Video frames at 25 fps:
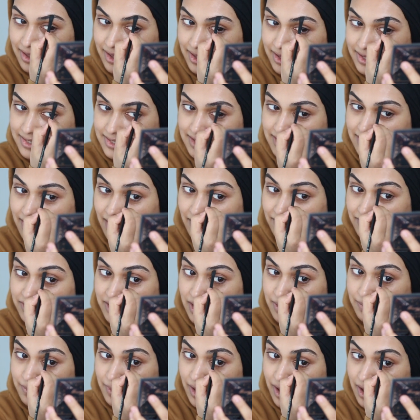isn't covered
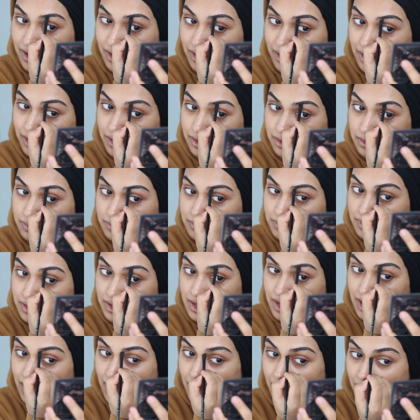up at home,
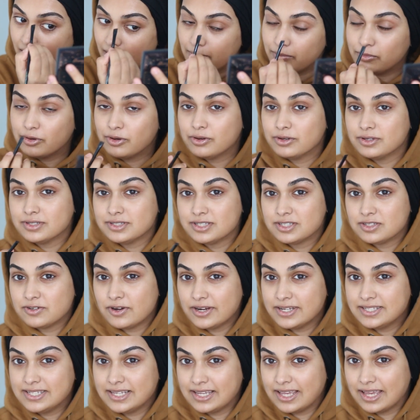I'm not
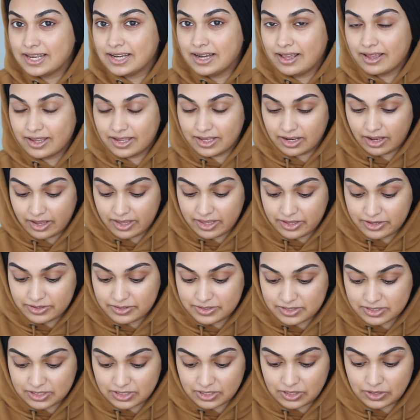straightening it like I
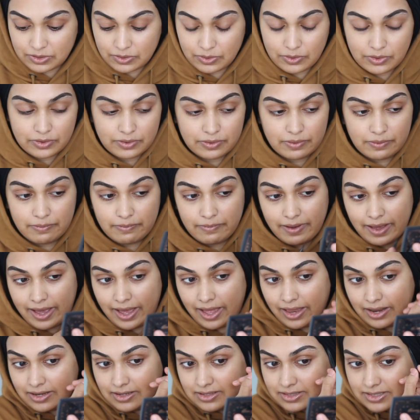used to,
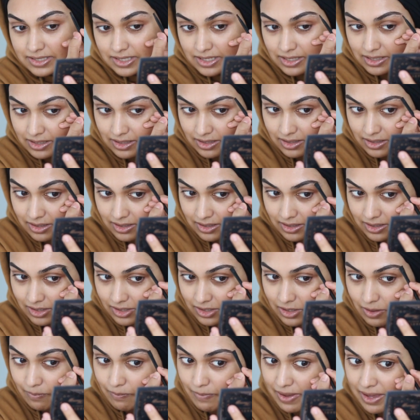and,
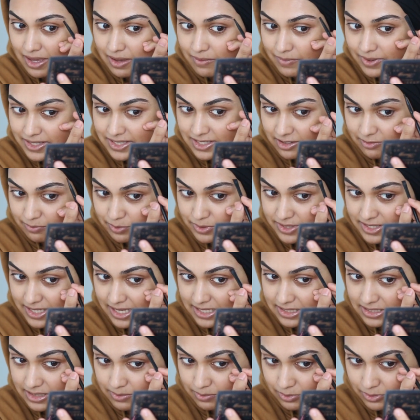you know, making myself
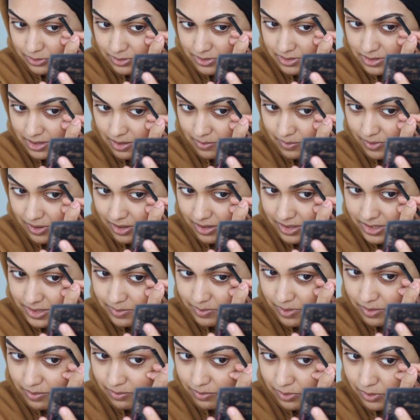presentable. So my
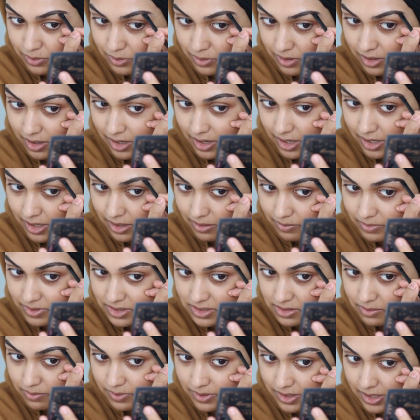husband, poor guy,
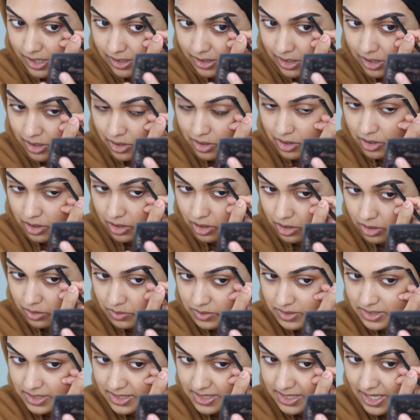must have been like, who
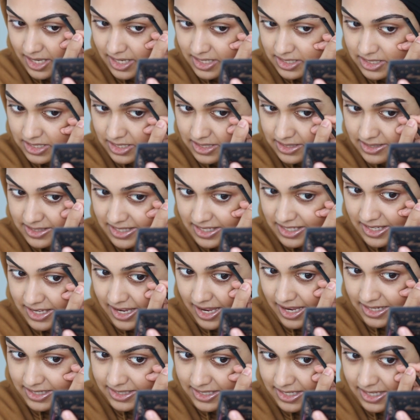is this hideous
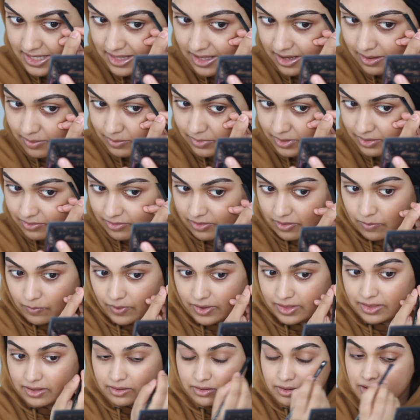yeti that I'm living
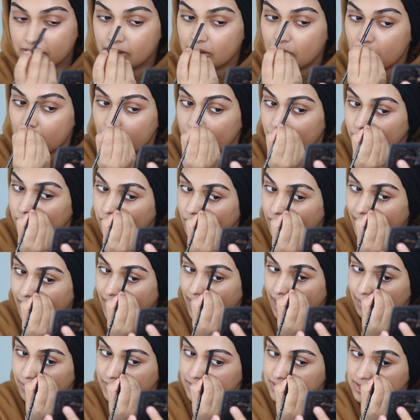with, and what
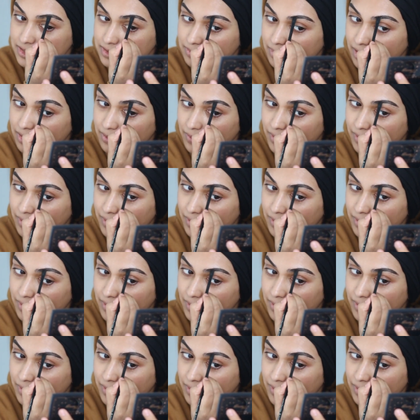happened to my